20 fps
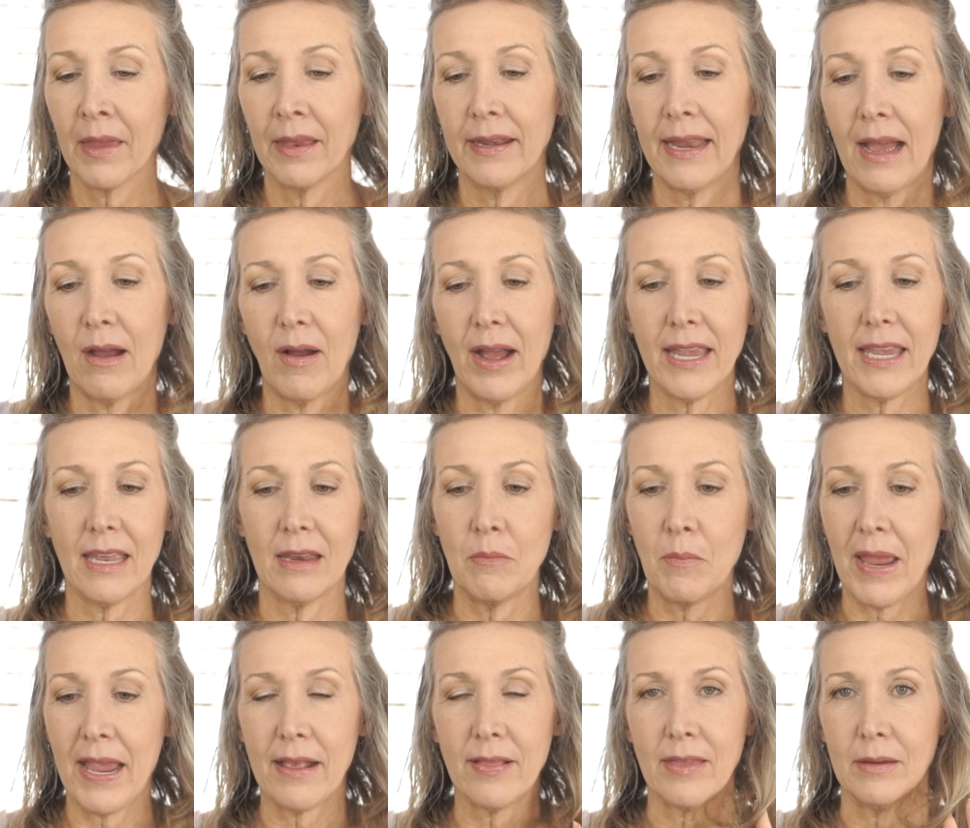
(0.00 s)
Now I can
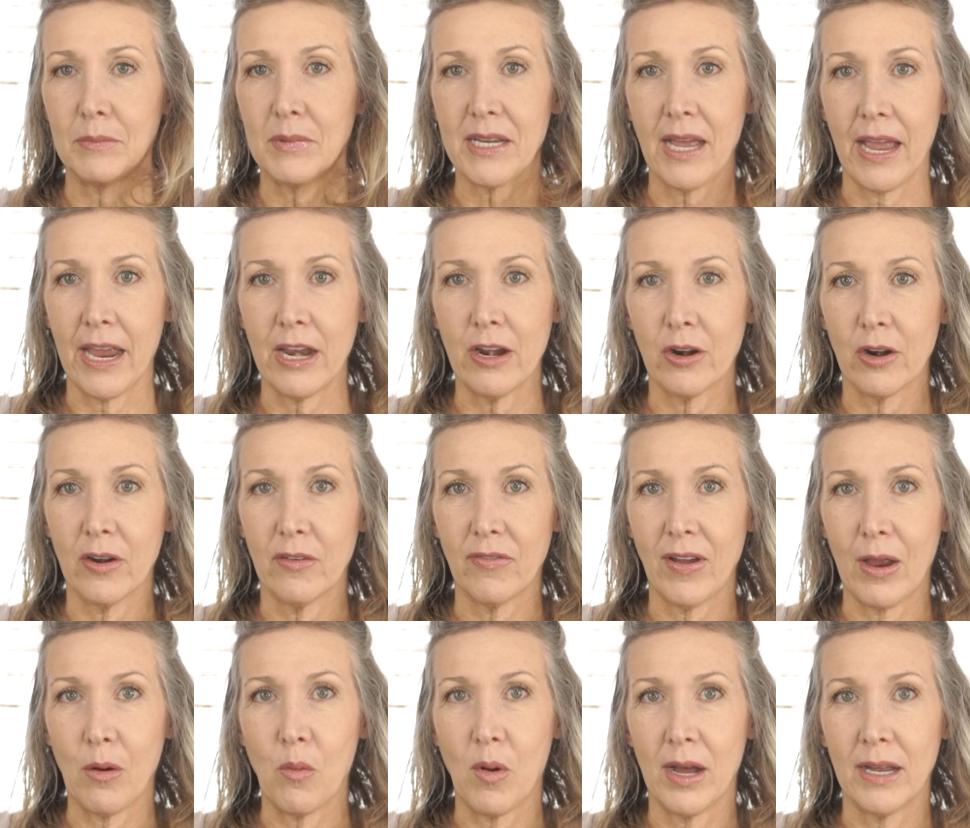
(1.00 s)
make them tighter if
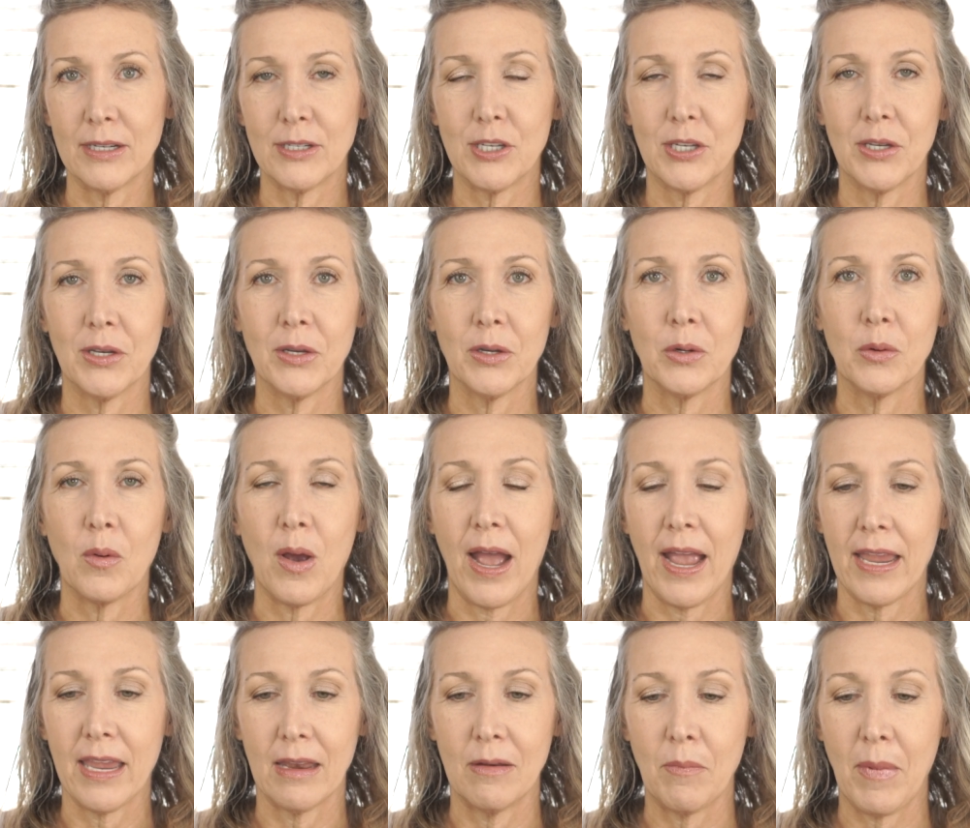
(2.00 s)
I want to. I
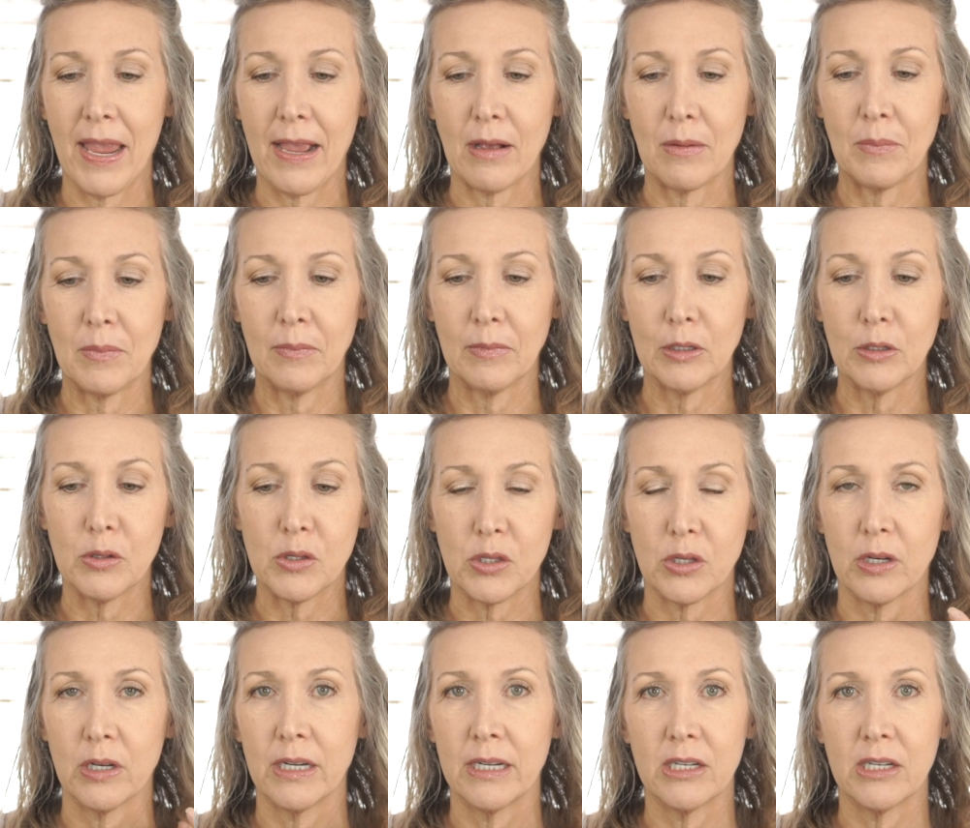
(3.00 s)
can make them looser.